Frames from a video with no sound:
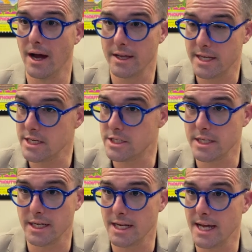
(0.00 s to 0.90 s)
he,
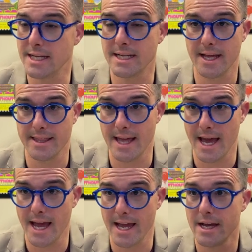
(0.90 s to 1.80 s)
she, and it, a
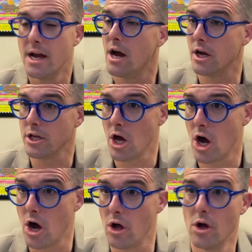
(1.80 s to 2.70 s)
they, a
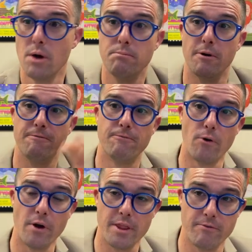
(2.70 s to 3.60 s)
y'all
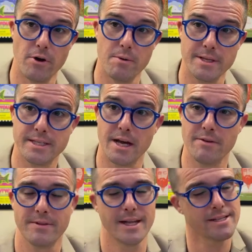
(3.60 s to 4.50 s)
before the verb
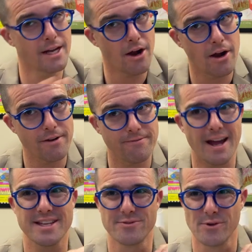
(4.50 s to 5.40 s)
itself. And that's not a hard and
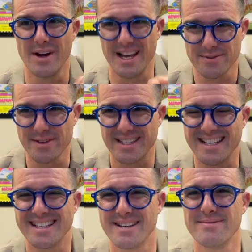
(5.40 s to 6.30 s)
fast rule, as we'll
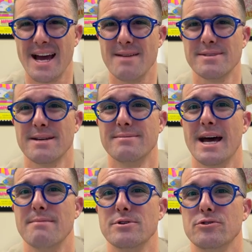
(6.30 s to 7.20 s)
see. Sometimes
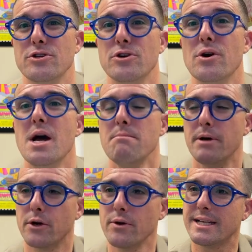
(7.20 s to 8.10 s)
you do.
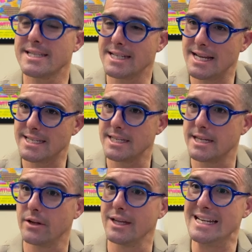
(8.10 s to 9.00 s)
But Greek doesn't
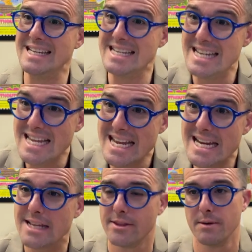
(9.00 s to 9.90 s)
necessarily
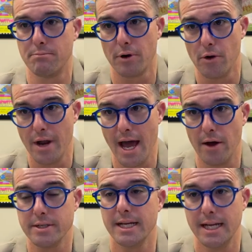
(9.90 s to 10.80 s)
need the
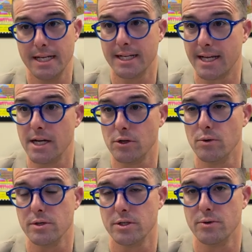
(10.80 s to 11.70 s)
pronoun to indicate
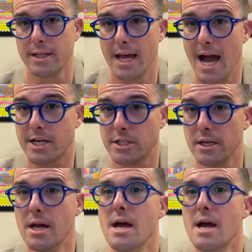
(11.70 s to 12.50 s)
who is doing the action,